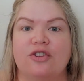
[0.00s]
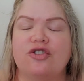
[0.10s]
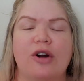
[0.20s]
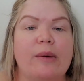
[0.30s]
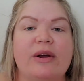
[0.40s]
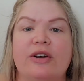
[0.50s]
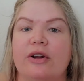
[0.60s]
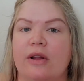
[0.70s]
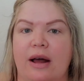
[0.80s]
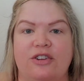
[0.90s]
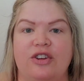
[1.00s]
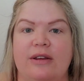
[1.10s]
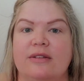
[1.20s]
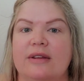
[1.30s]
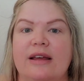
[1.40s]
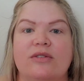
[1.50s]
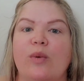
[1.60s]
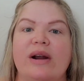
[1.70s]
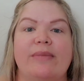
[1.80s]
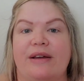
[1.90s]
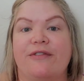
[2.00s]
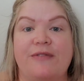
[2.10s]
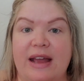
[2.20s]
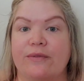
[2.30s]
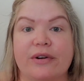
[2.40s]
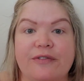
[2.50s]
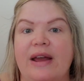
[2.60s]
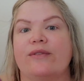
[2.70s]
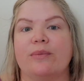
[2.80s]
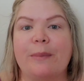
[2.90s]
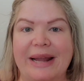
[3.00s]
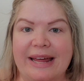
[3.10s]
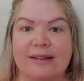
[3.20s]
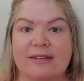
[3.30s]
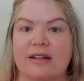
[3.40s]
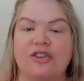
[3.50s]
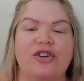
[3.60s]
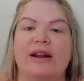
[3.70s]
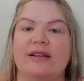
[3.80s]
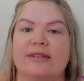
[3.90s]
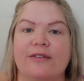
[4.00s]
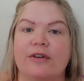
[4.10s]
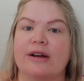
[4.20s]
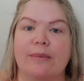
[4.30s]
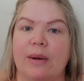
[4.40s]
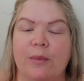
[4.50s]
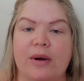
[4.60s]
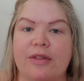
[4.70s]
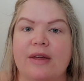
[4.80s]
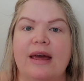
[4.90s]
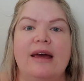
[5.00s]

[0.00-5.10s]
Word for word: Strawberry kolaches is one of my favorite, favorite blends that Jen has ever come up with.